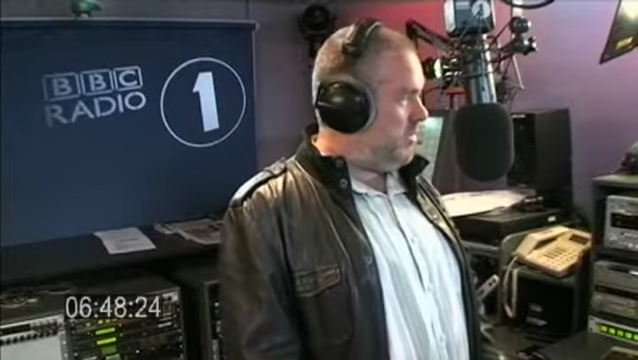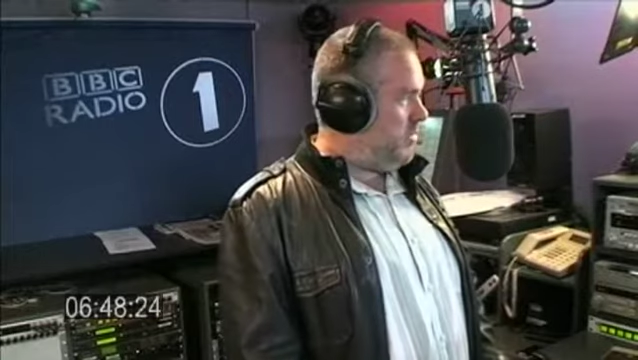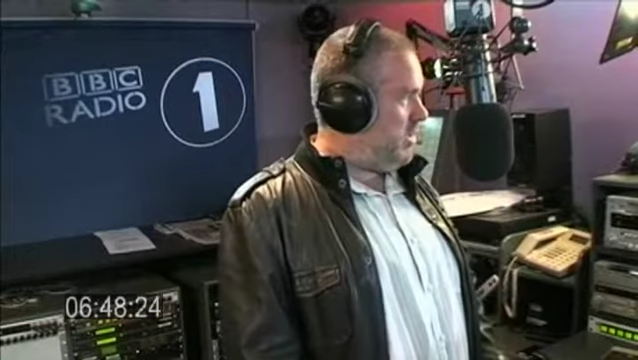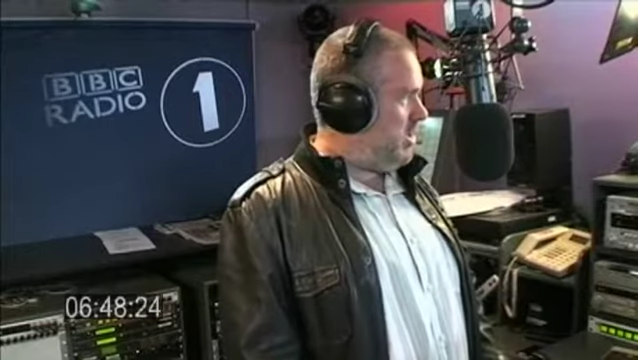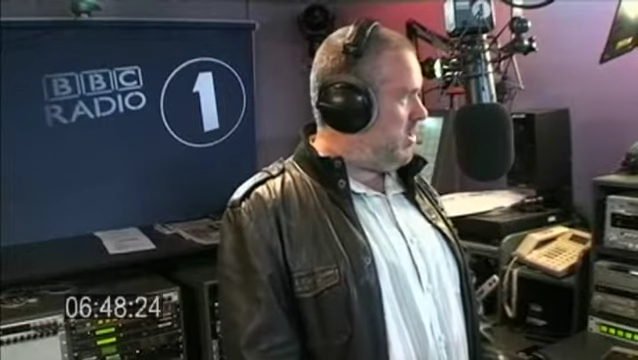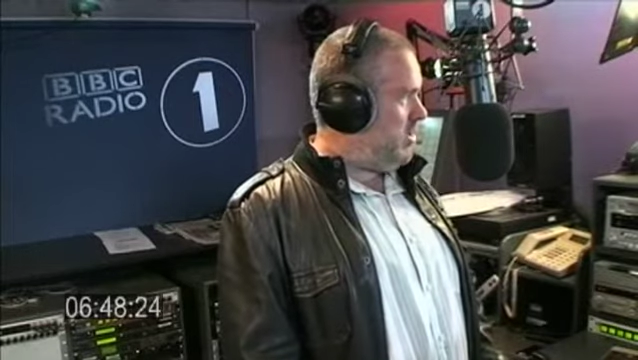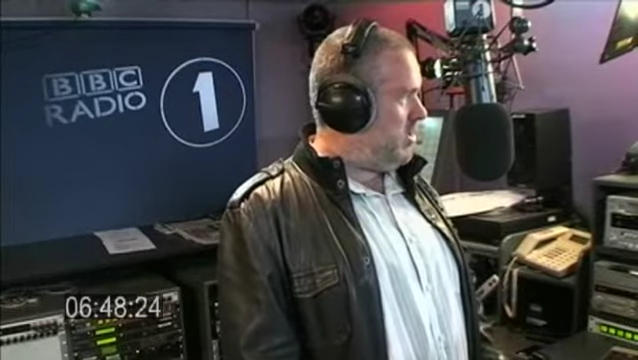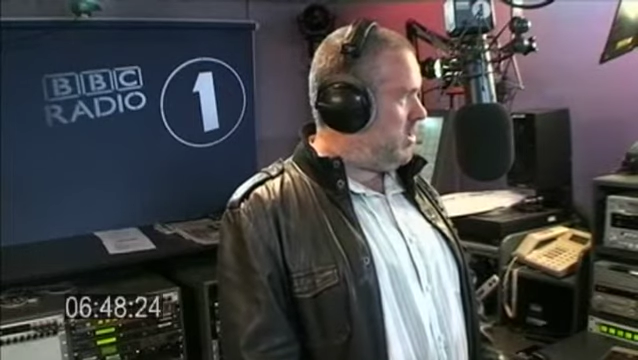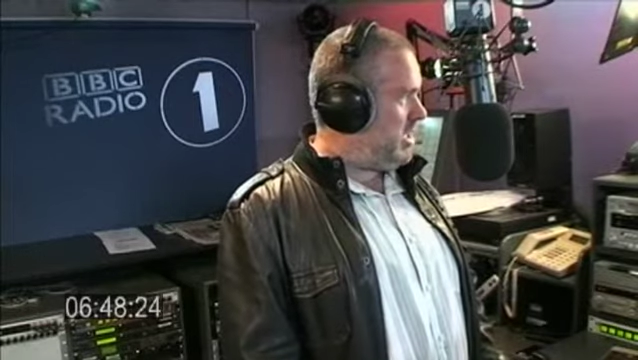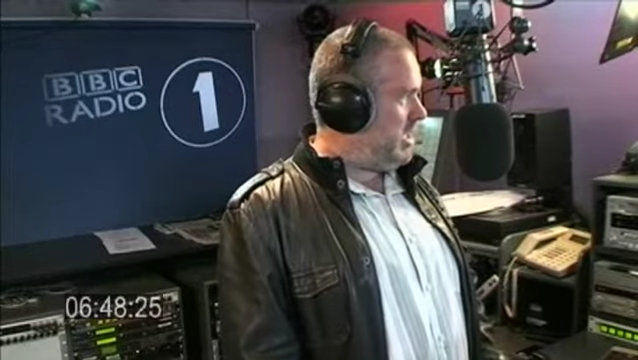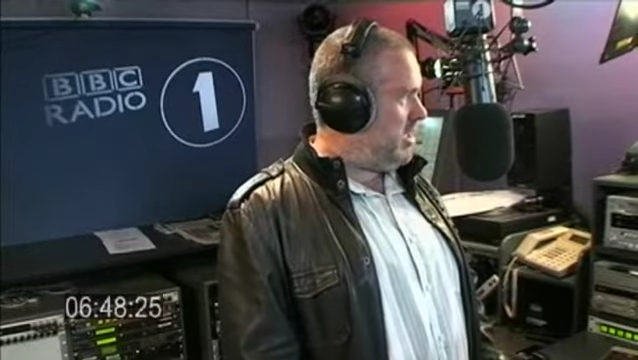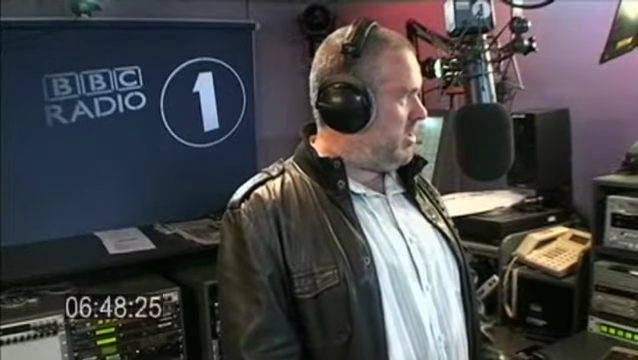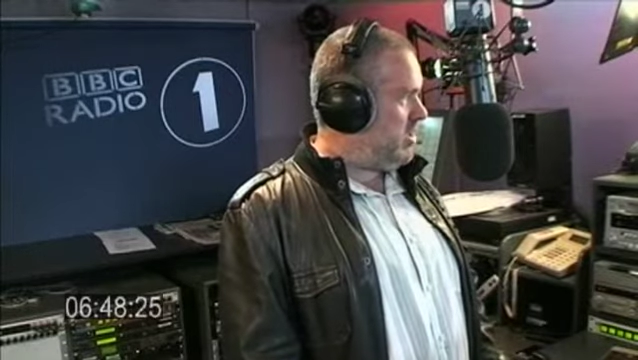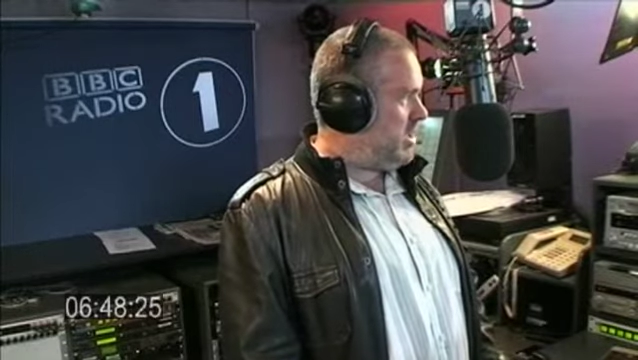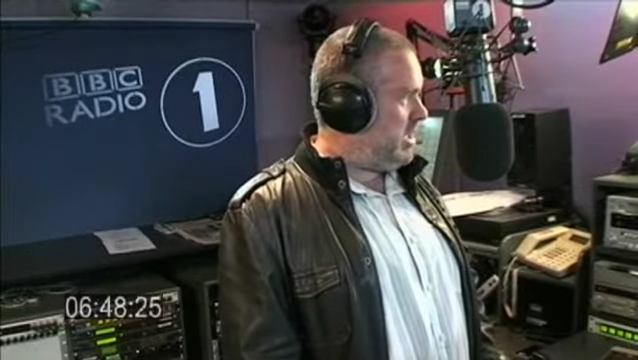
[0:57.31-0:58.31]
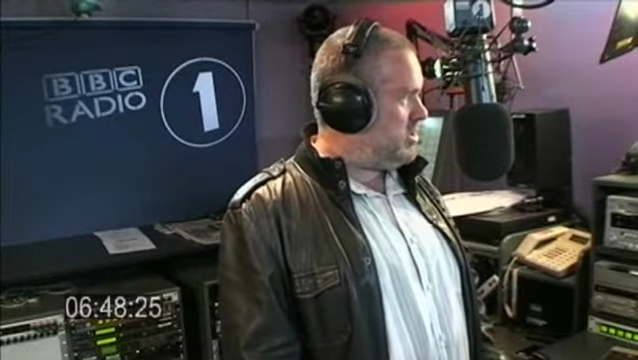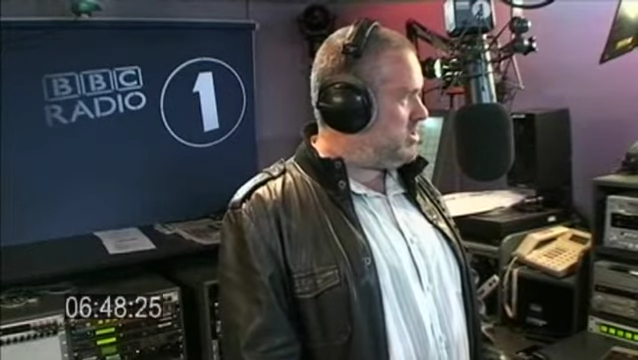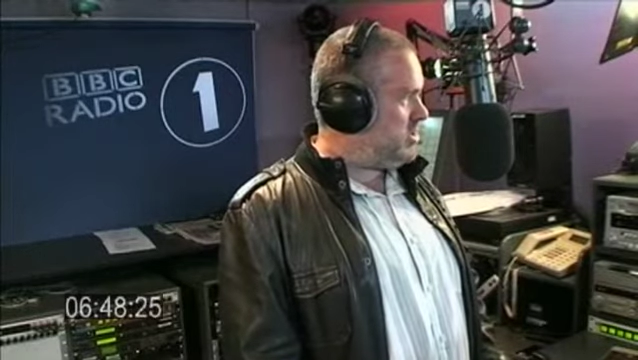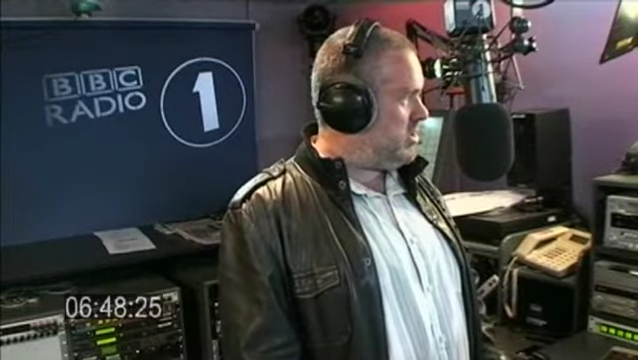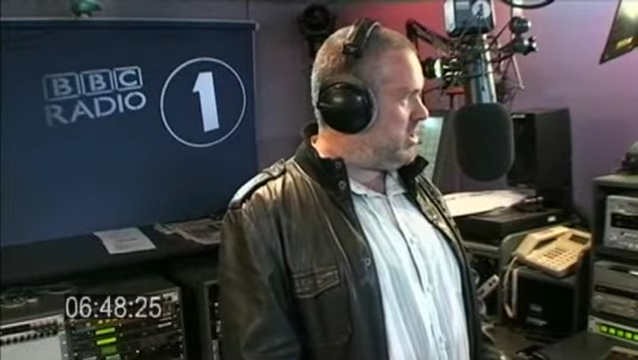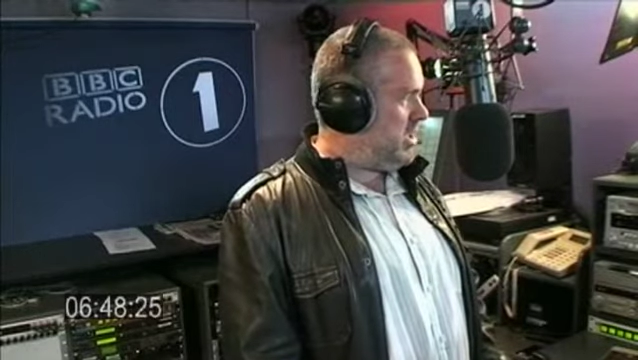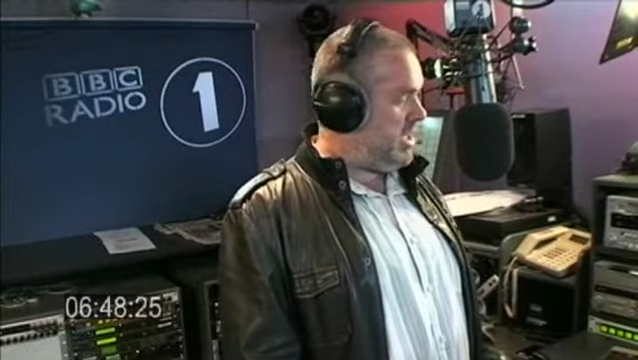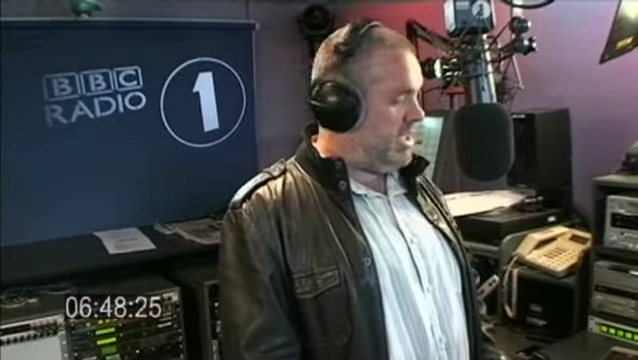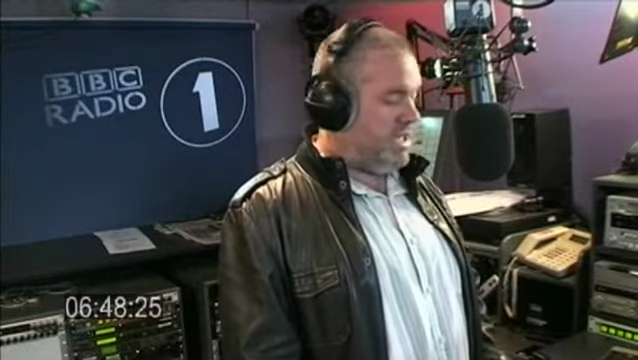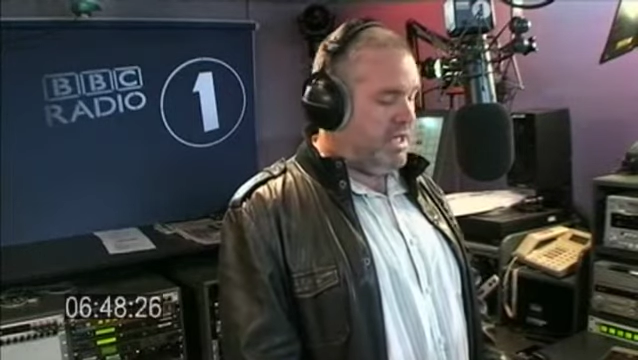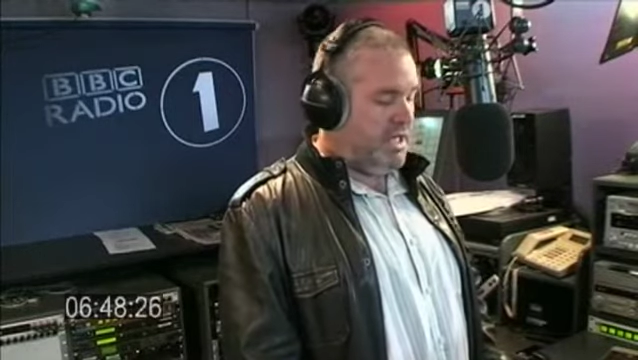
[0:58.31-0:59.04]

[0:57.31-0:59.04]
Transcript: and we all kind of look at each other,